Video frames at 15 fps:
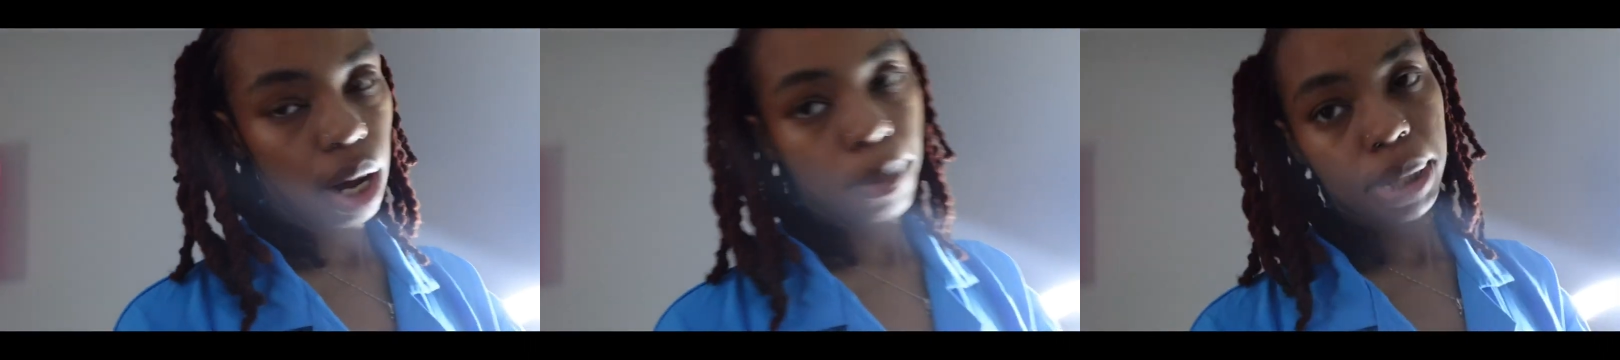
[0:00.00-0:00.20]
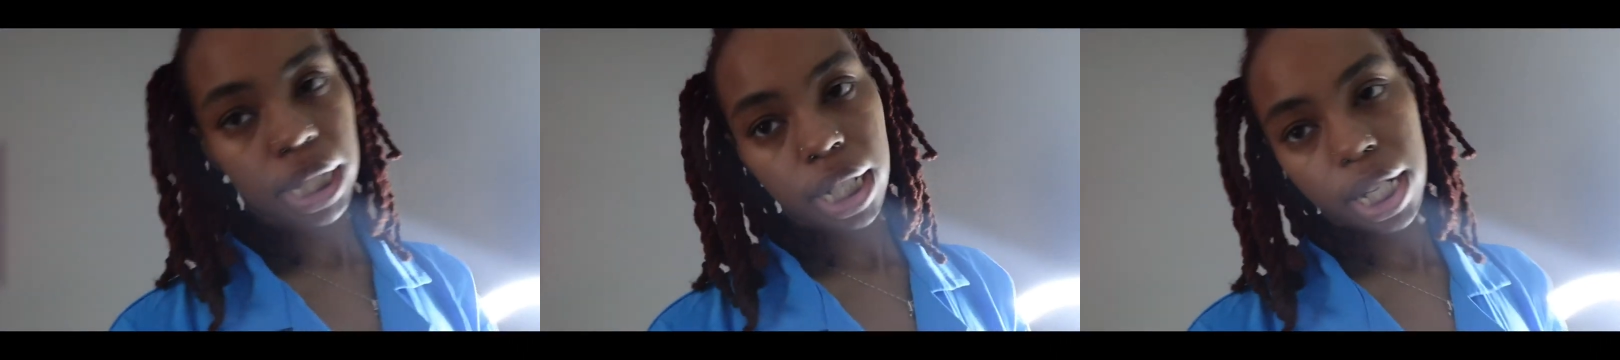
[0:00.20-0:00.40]
I'm
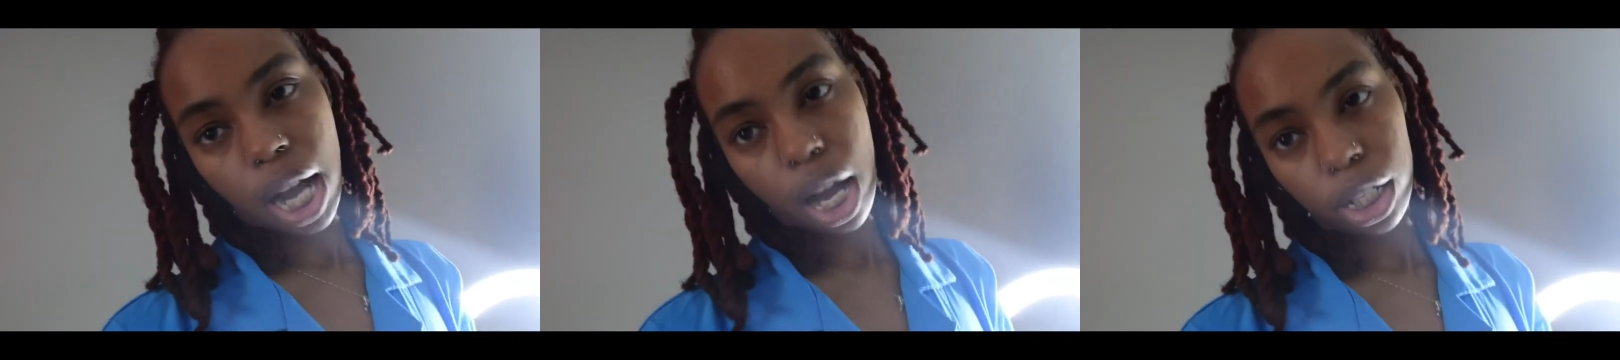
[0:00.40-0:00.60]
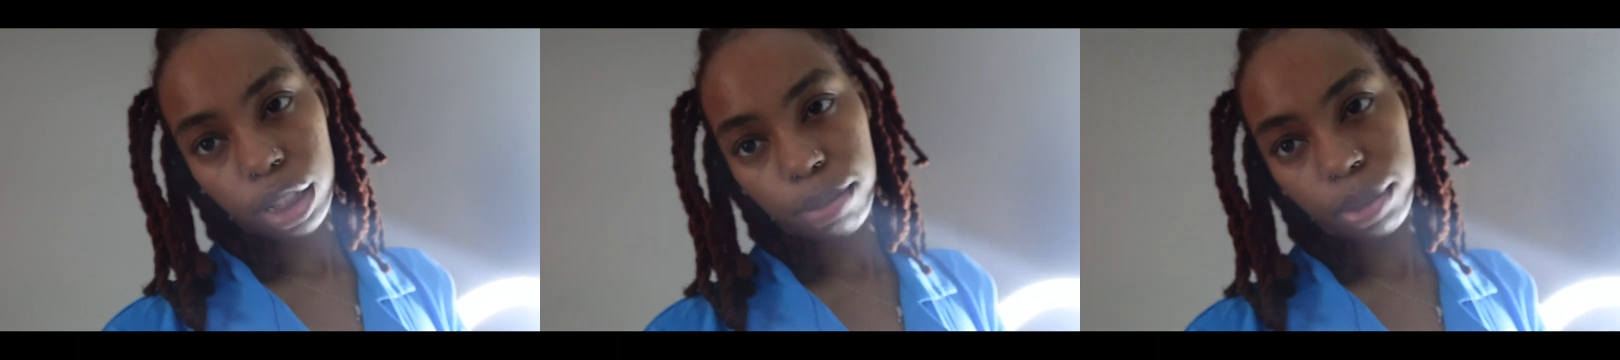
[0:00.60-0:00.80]
going to tell
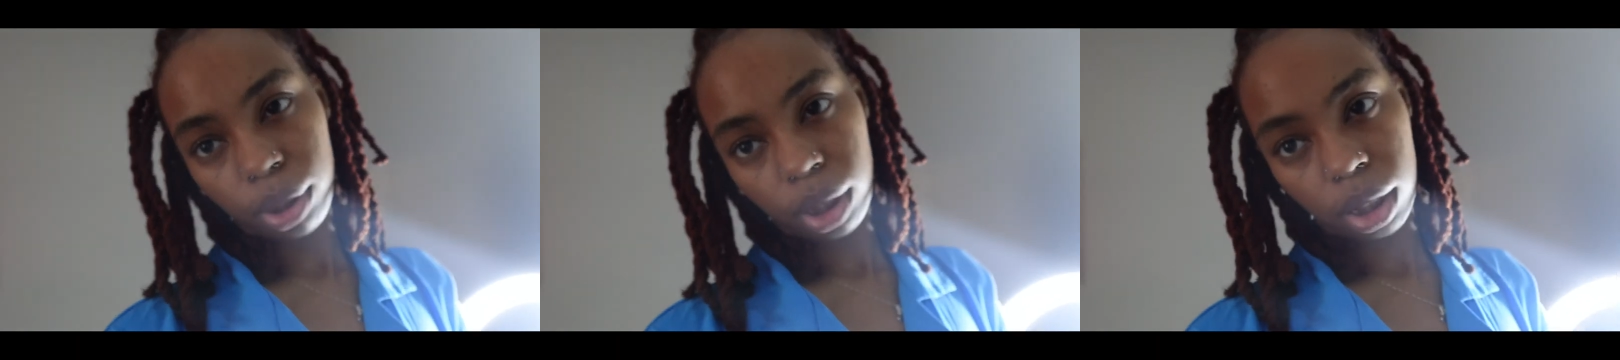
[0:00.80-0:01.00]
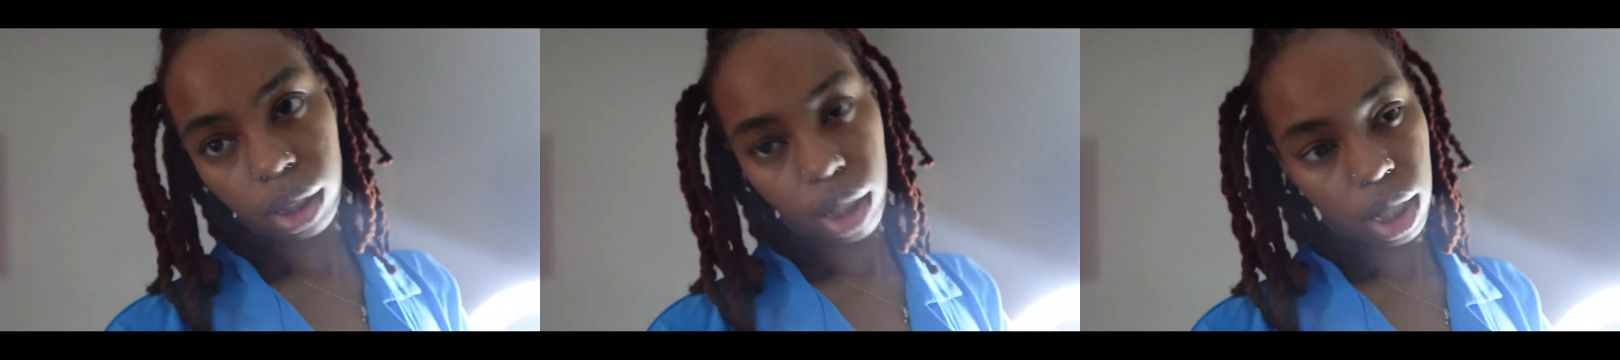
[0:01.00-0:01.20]
y'all the
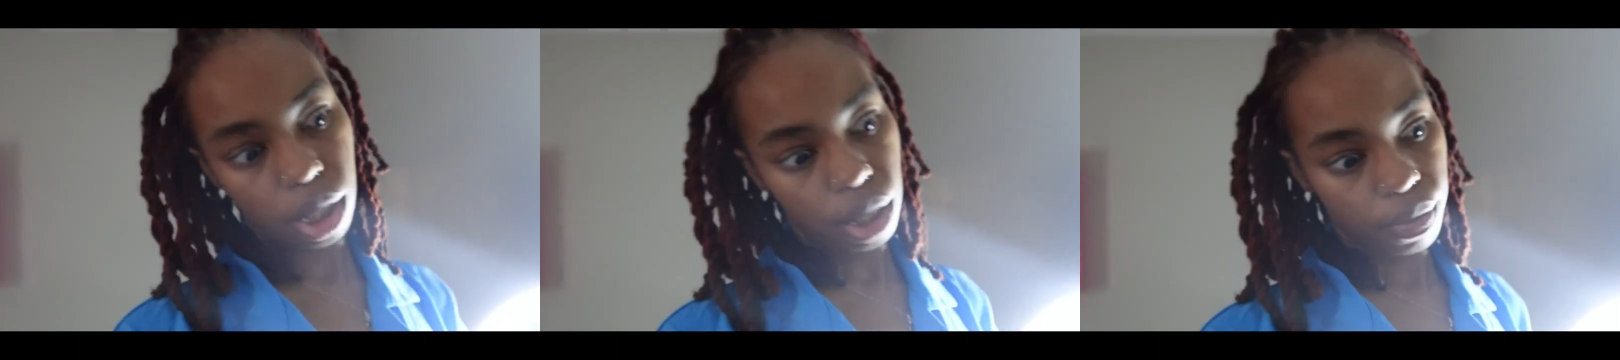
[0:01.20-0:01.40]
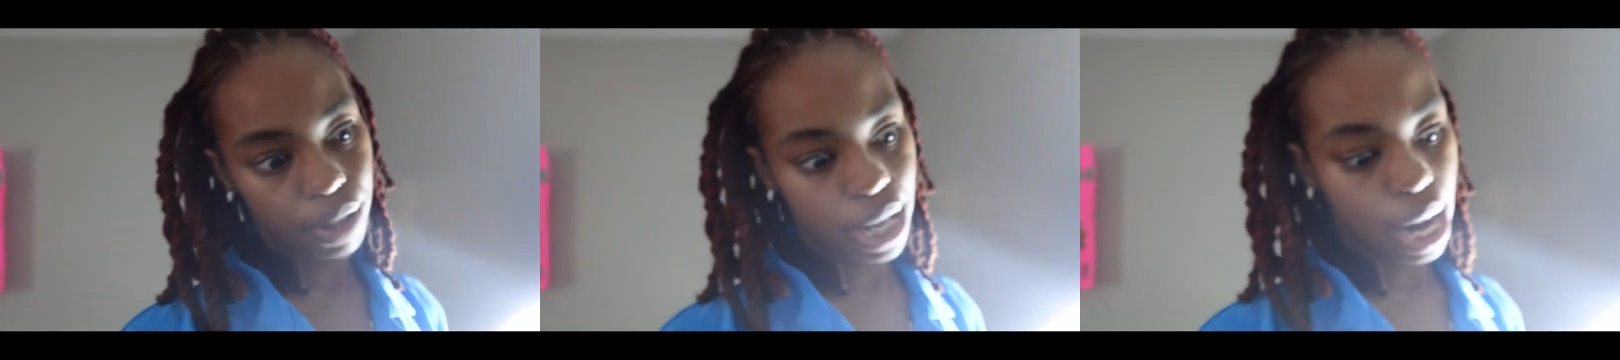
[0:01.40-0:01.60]
book and
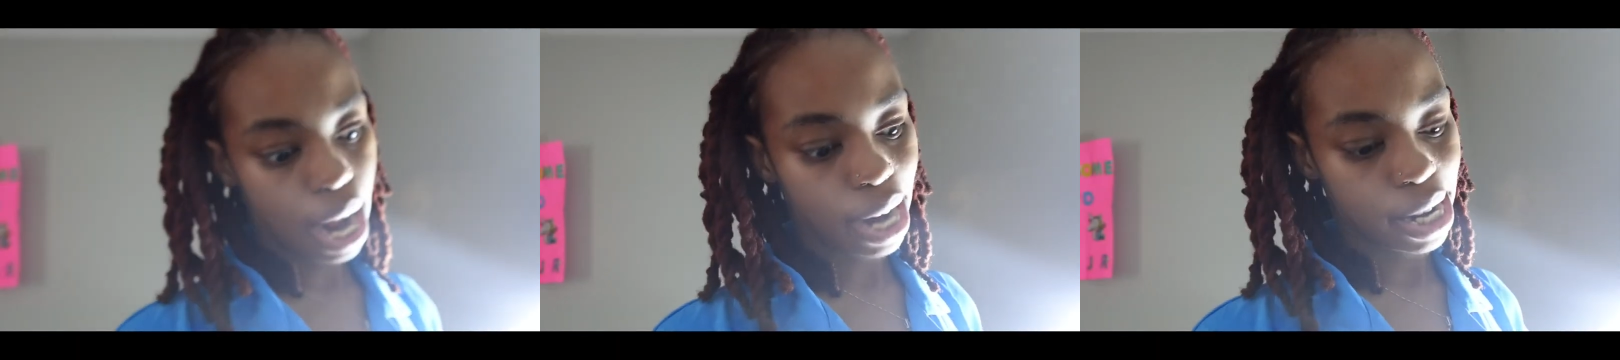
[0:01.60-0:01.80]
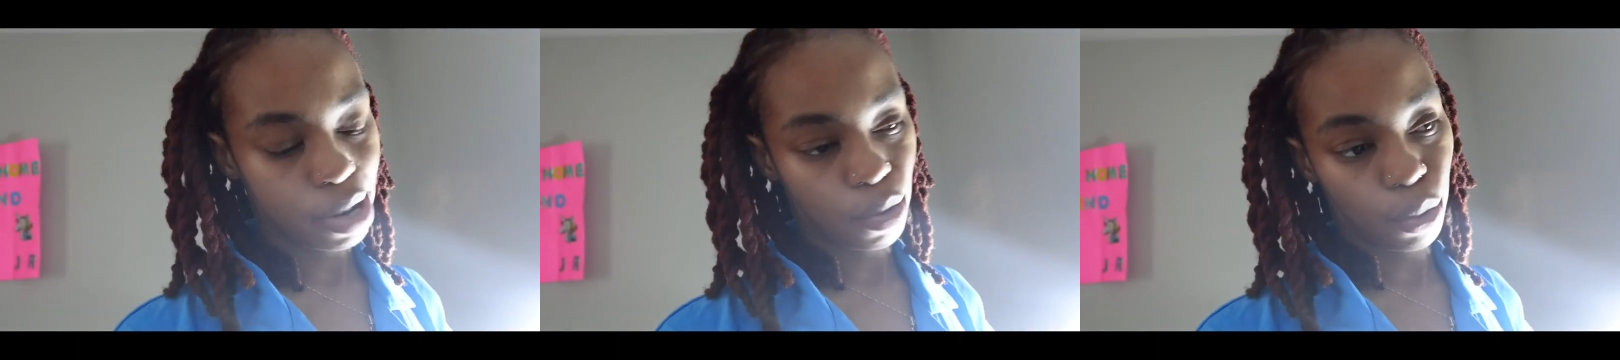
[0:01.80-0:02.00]
stuff that
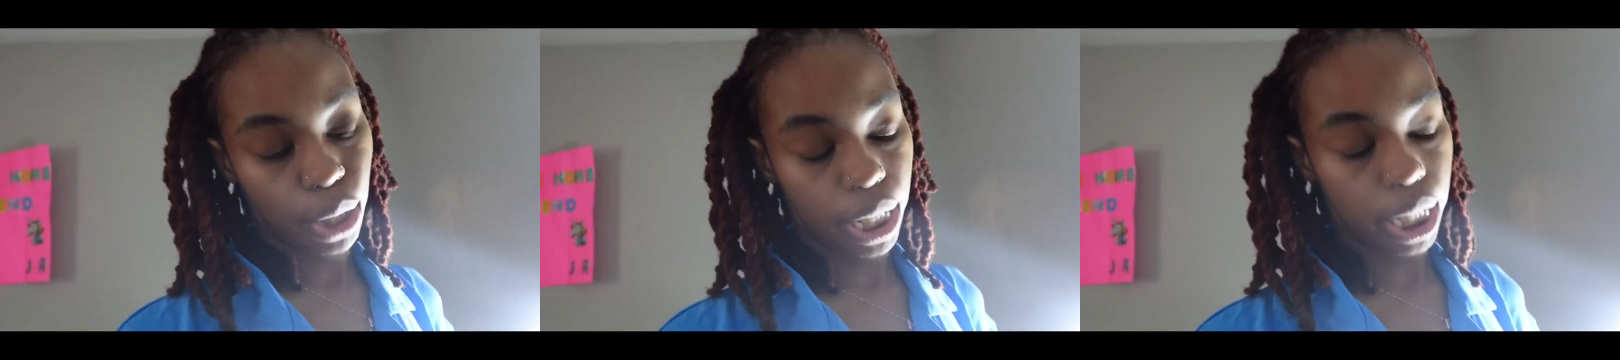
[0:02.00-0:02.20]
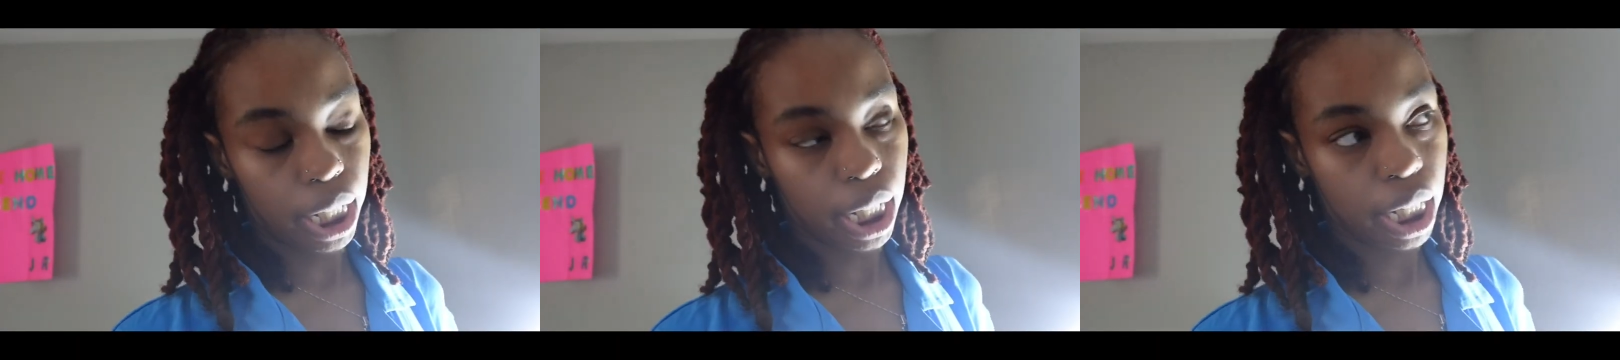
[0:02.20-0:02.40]
I am
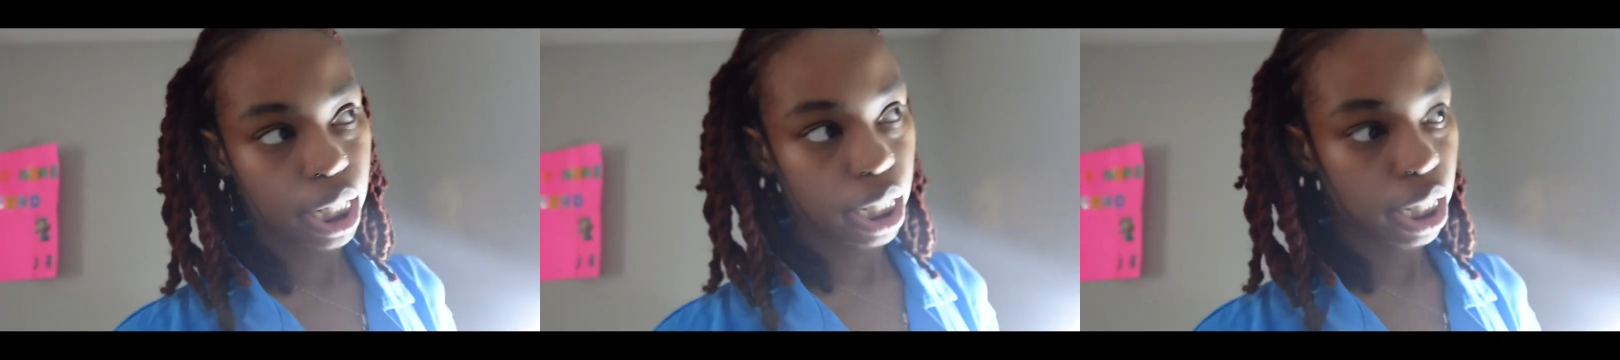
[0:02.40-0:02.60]
reading.